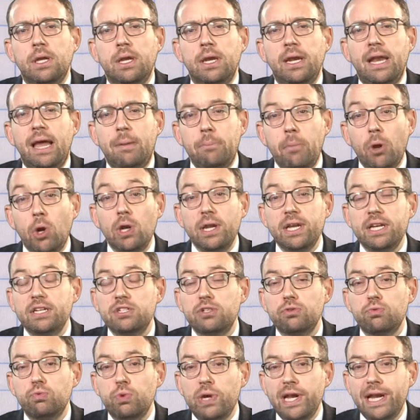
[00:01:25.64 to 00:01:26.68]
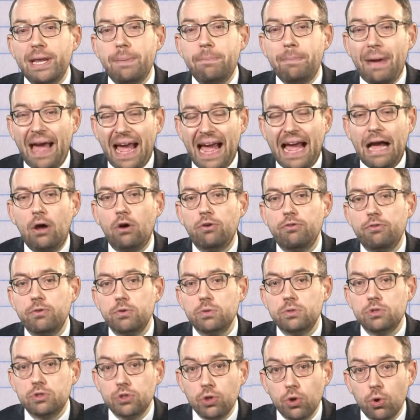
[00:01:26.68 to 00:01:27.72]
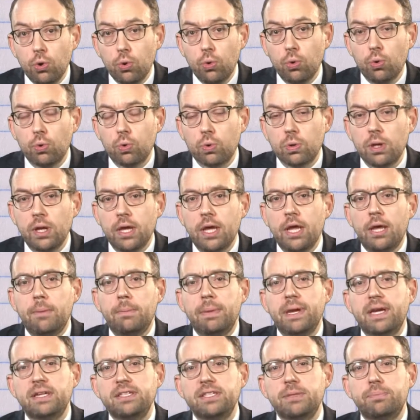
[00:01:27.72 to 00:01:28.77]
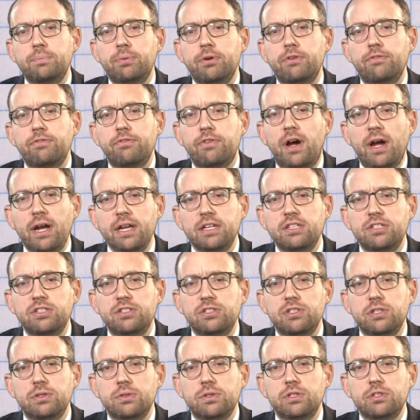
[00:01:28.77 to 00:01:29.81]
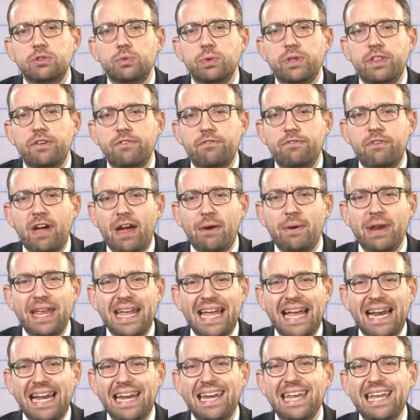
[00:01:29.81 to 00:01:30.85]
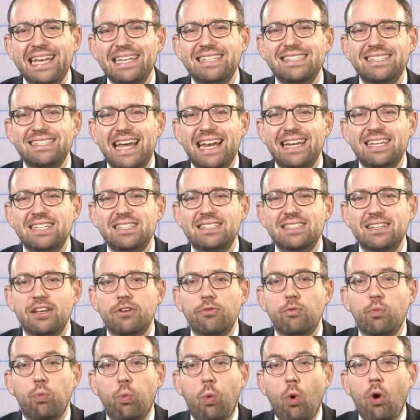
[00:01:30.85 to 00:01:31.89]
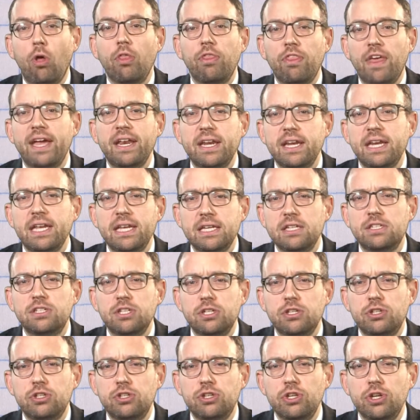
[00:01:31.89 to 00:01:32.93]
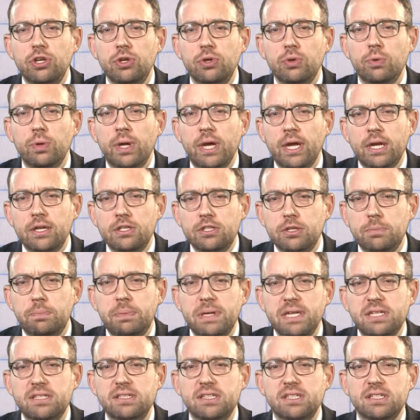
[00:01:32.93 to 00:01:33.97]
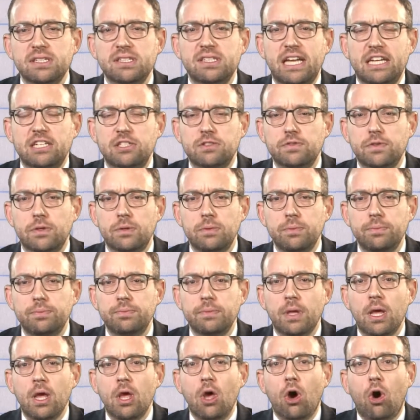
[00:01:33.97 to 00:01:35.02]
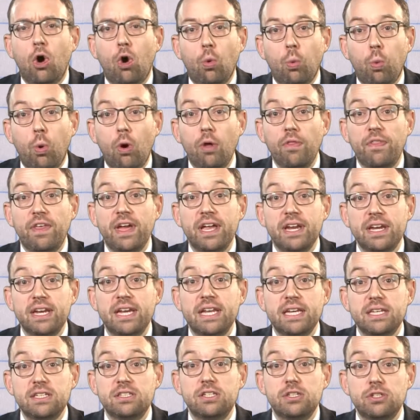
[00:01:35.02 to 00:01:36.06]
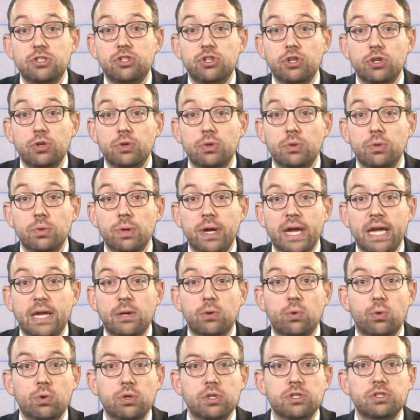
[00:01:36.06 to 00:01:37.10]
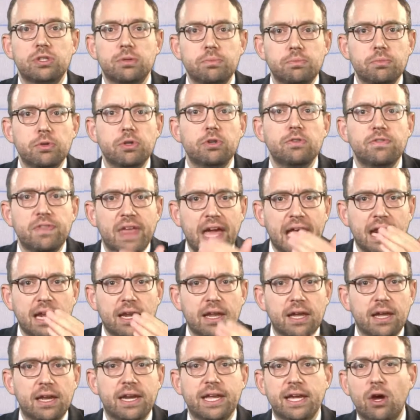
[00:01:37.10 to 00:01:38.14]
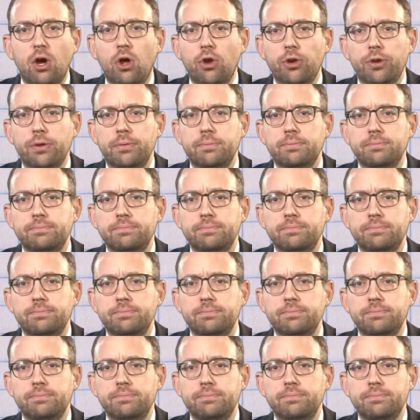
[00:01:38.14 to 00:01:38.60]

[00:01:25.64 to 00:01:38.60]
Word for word: Now, modelling is a really powerful tool because it provides students with a very clear sense of what they need to do to be successful or what they need to do in order to move their learning on.